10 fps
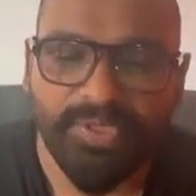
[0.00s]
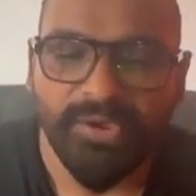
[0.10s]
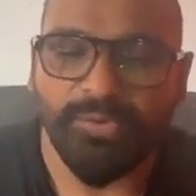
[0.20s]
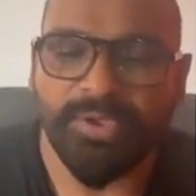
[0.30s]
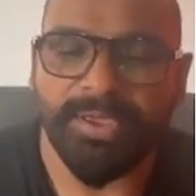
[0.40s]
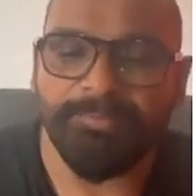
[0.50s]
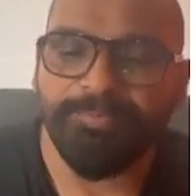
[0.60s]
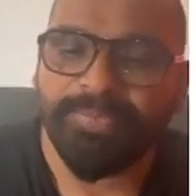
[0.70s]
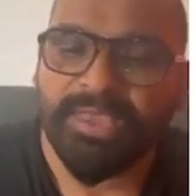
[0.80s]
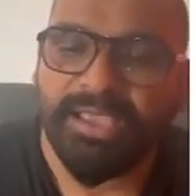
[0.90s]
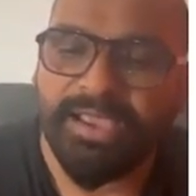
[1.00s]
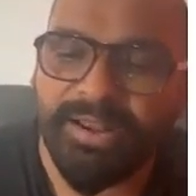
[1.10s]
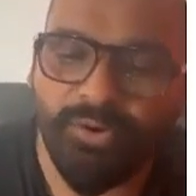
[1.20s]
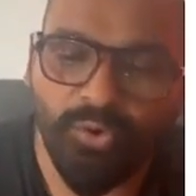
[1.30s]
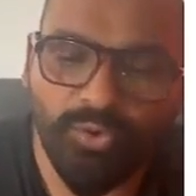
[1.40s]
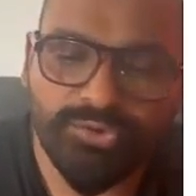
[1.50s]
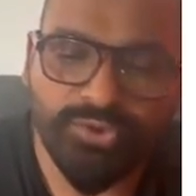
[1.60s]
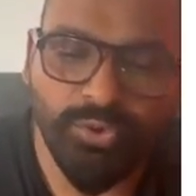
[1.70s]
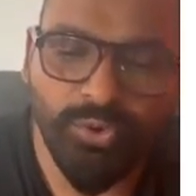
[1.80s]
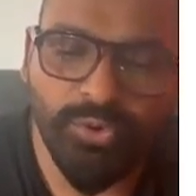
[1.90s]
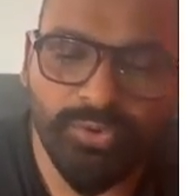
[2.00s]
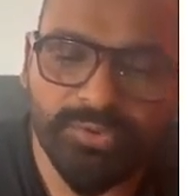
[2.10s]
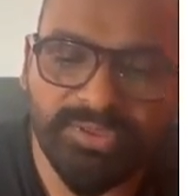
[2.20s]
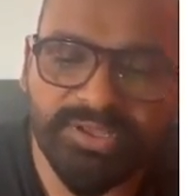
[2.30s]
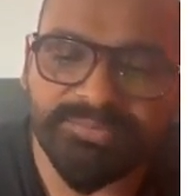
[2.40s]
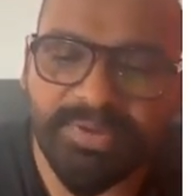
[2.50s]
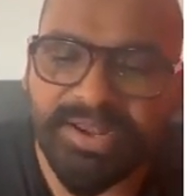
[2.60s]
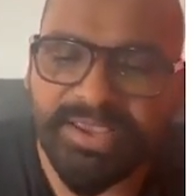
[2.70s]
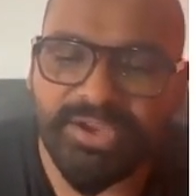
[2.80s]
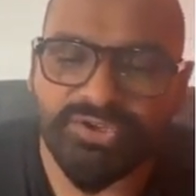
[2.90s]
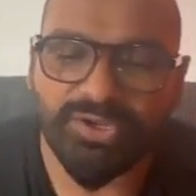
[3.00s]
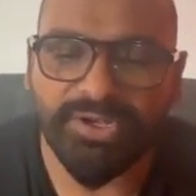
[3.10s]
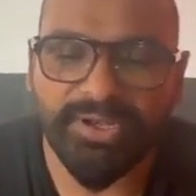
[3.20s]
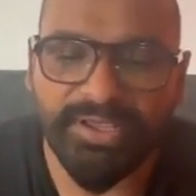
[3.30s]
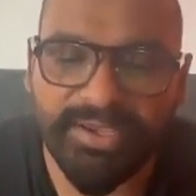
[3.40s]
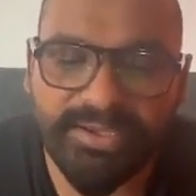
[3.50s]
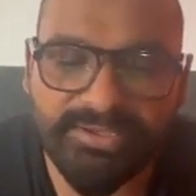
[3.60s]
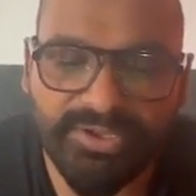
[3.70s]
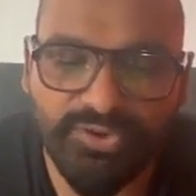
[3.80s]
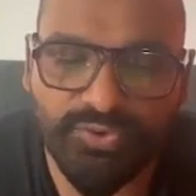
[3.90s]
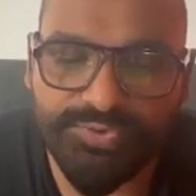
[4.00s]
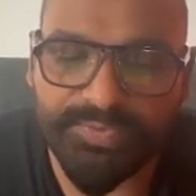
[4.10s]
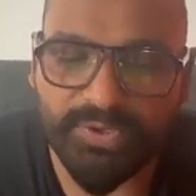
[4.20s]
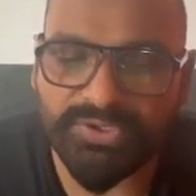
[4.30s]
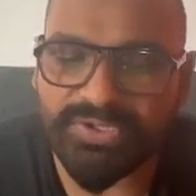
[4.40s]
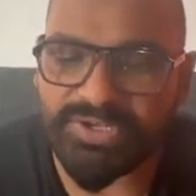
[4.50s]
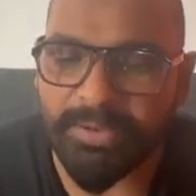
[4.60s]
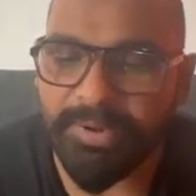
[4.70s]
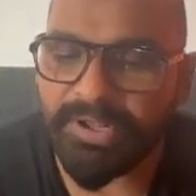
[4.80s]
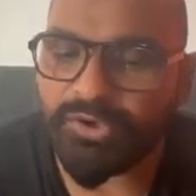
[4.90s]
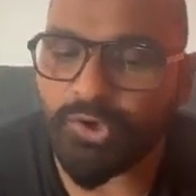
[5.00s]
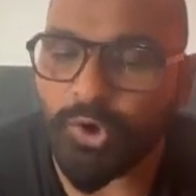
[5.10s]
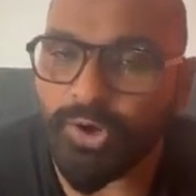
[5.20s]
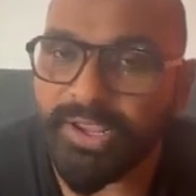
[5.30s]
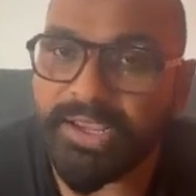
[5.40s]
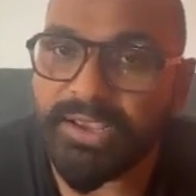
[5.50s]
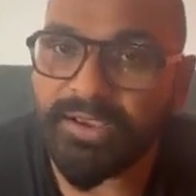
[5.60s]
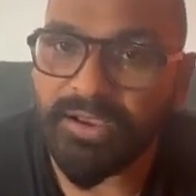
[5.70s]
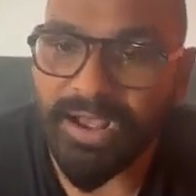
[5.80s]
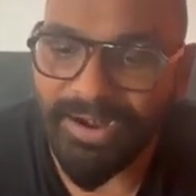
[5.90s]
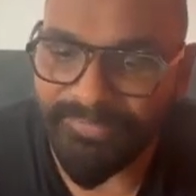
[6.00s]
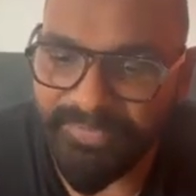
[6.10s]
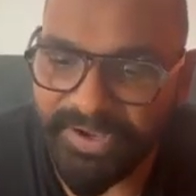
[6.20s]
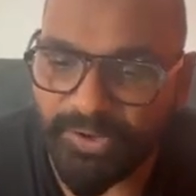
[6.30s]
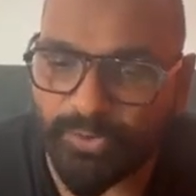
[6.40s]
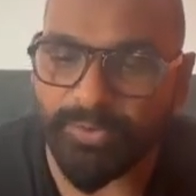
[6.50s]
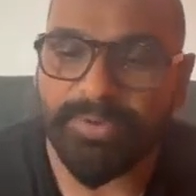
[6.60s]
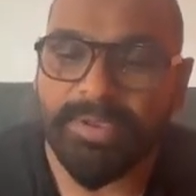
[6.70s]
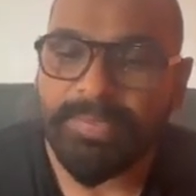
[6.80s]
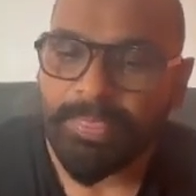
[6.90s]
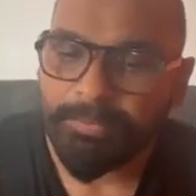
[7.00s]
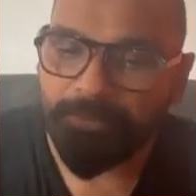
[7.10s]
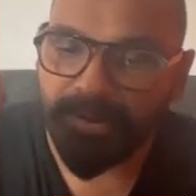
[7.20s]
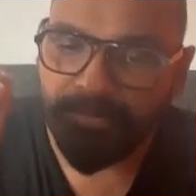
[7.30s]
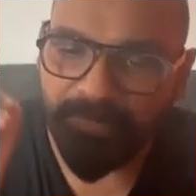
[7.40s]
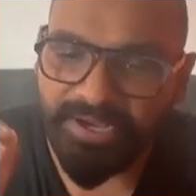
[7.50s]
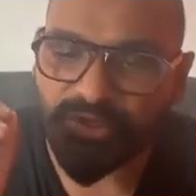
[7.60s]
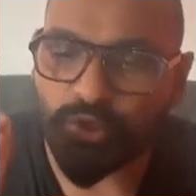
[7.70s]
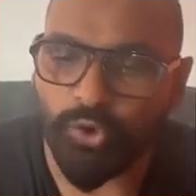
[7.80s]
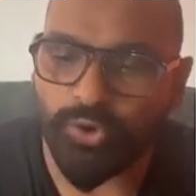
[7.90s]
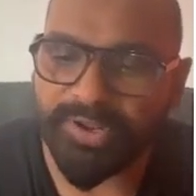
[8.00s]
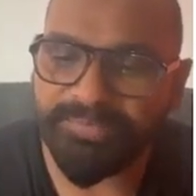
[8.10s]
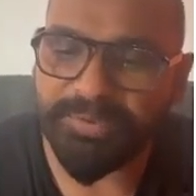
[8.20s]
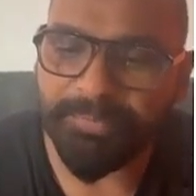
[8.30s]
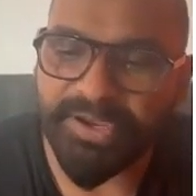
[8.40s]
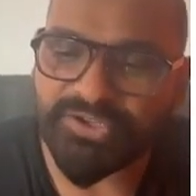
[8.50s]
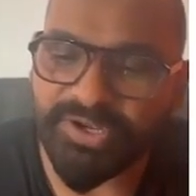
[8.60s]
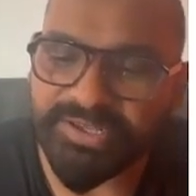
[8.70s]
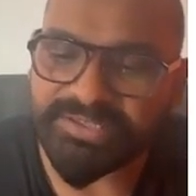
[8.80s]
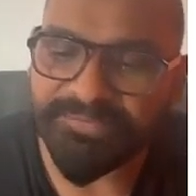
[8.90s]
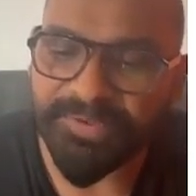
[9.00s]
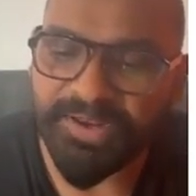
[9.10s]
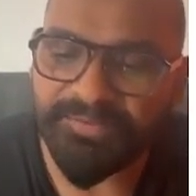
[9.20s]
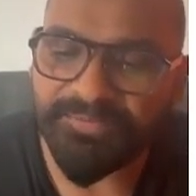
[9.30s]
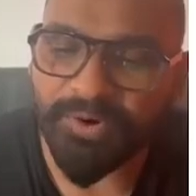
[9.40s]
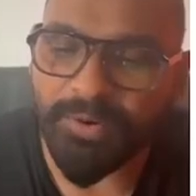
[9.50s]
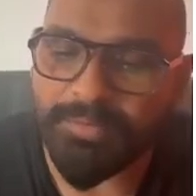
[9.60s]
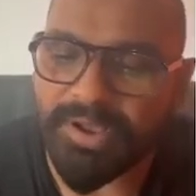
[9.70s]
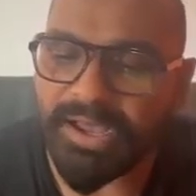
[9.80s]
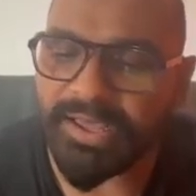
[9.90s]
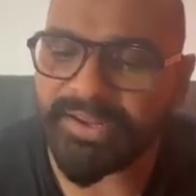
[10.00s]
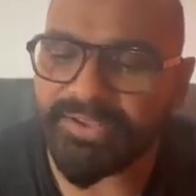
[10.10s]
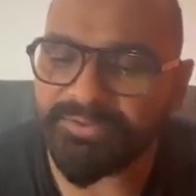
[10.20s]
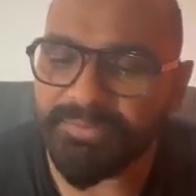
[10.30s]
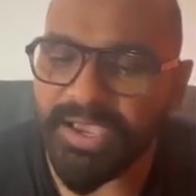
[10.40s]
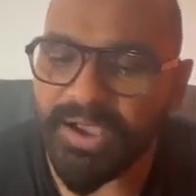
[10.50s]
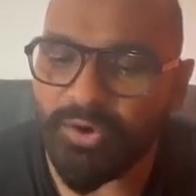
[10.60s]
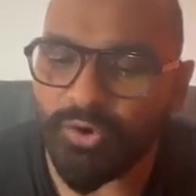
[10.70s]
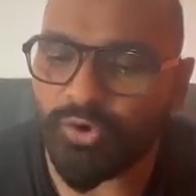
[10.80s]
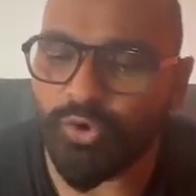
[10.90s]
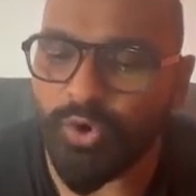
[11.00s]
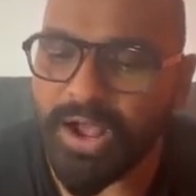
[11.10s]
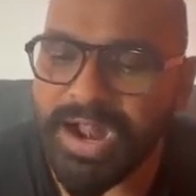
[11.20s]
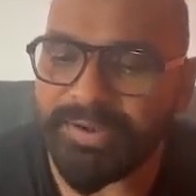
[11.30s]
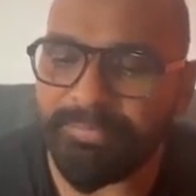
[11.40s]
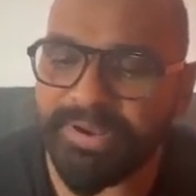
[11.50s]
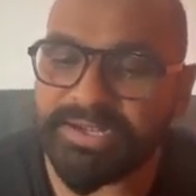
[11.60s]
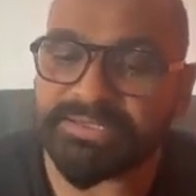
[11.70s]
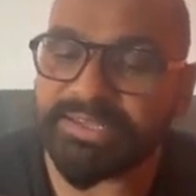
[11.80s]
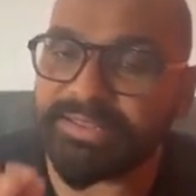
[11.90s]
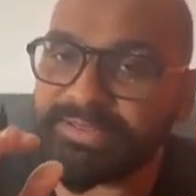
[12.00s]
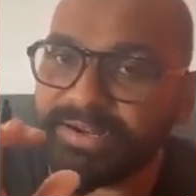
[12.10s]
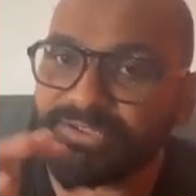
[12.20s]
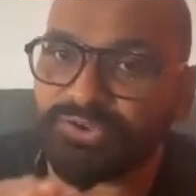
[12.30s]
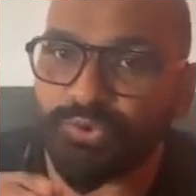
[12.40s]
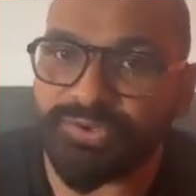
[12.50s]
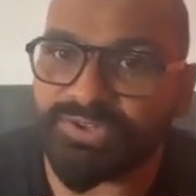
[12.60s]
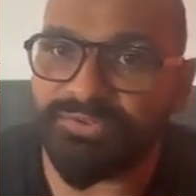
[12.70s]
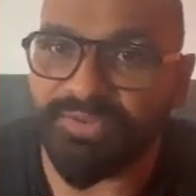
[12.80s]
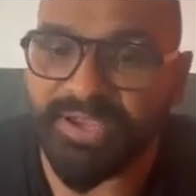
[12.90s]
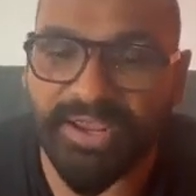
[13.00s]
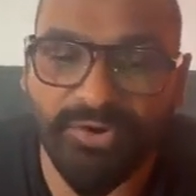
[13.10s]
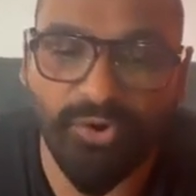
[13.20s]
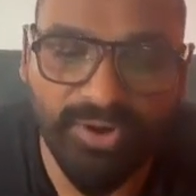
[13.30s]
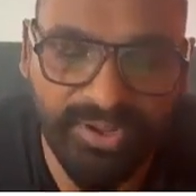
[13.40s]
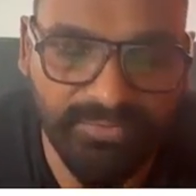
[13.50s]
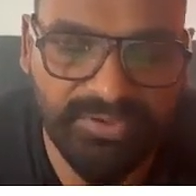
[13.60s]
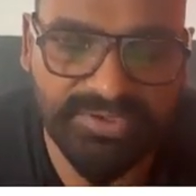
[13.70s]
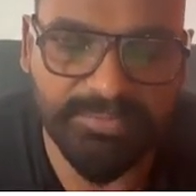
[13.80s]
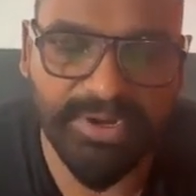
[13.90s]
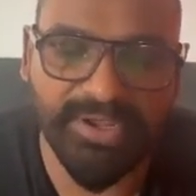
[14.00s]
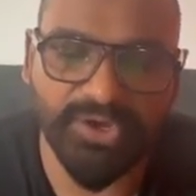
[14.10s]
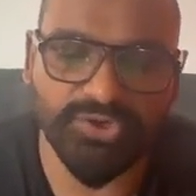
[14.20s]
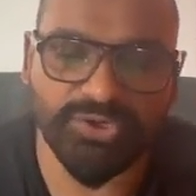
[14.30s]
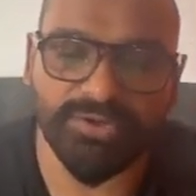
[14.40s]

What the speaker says: Okay, and also that medication is used for the stable chronic heart failure. But make sure if the patient is suffering from arrhythmia or low heartbeats, in that situation we cannot give this medication.